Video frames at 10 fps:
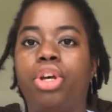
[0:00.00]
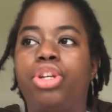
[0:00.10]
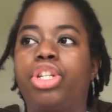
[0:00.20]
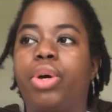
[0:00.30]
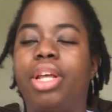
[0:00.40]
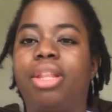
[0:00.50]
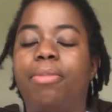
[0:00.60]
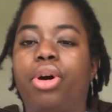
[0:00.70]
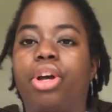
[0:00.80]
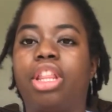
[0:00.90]
So in the
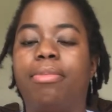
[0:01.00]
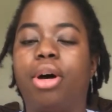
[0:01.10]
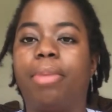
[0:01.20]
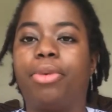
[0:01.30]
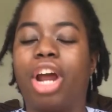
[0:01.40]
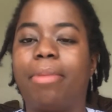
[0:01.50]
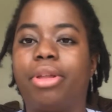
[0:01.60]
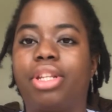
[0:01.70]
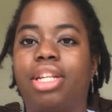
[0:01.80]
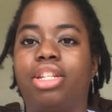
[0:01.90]
book, the
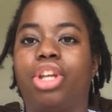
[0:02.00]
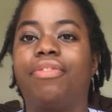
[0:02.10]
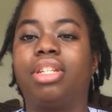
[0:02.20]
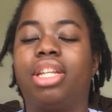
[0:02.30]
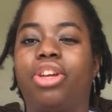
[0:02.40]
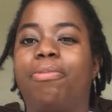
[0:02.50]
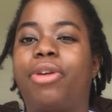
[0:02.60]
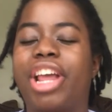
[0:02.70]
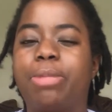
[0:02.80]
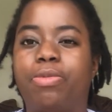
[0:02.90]
grandmother says you have to say your
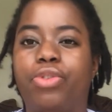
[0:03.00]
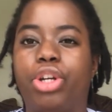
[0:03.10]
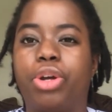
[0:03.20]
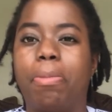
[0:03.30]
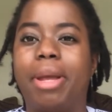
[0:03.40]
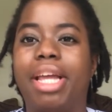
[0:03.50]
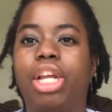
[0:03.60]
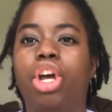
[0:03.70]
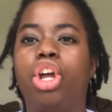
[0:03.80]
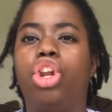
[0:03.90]
prayers before you go to
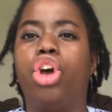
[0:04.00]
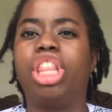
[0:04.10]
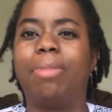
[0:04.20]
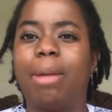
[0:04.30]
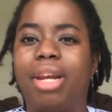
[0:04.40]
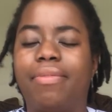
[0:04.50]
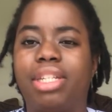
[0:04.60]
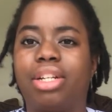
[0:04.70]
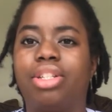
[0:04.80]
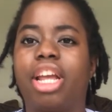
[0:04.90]
bed, learn the Bible every
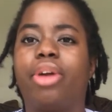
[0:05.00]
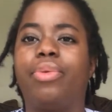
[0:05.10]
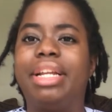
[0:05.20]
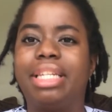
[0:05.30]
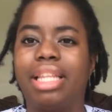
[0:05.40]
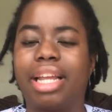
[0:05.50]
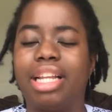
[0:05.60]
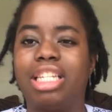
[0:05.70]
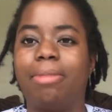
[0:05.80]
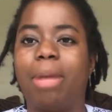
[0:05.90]
single day, read to the
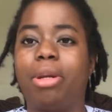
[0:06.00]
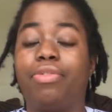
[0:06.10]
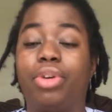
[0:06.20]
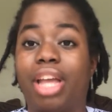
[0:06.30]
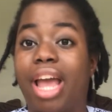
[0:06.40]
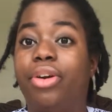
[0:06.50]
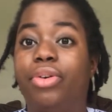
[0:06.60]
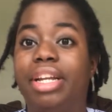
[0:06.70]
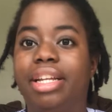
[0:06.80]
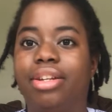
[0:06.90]
kids the Bible if you can
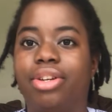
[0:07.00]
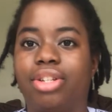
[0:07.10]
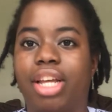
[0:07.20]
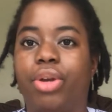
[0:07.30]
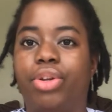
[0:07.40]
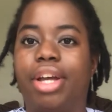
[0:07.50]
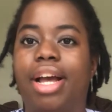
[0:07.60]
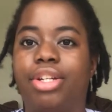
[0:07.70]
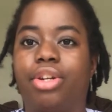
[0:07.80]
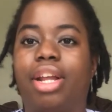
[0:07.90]
read, because I know you
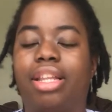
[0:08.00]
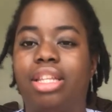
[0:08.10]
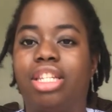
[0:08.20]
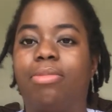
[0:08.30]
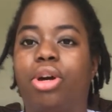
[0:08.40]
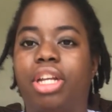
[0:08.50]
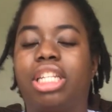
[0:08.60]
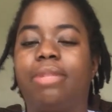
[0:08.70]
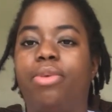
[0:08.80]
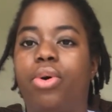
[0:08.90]
guys are like these demonic
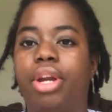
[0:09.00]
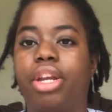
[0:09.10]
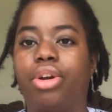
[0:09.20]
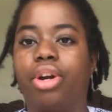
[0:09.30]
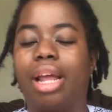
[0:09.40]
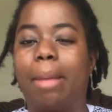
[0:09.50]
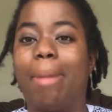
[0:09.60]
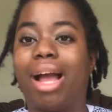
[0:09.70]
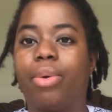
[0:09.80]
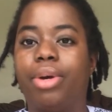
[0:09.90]
spawn and you're like
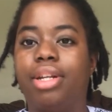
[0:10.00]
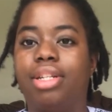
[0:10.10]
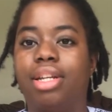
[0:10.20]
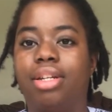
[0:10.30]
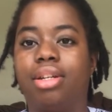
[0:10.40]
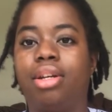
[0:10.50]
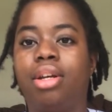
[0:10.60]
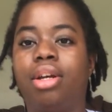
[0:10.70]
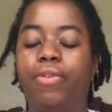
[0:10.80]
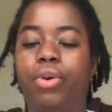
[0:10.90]
backwards and
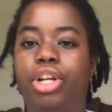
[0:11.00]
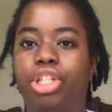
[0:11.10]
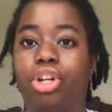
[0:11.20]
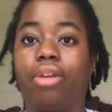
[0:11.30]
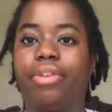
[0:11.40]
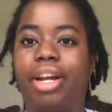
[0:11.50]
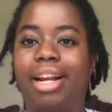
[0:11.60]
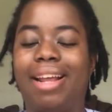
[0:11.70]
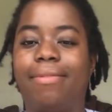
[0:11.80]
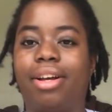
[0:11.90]
foolish and not very
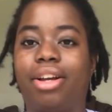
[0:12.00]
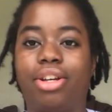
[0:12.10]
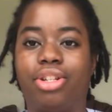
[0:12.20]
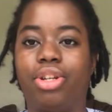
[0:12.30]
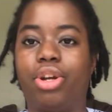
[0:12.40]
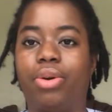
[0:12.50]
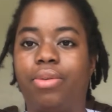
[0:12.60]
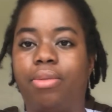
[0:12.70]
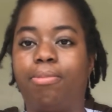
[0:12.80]
clever because, you know,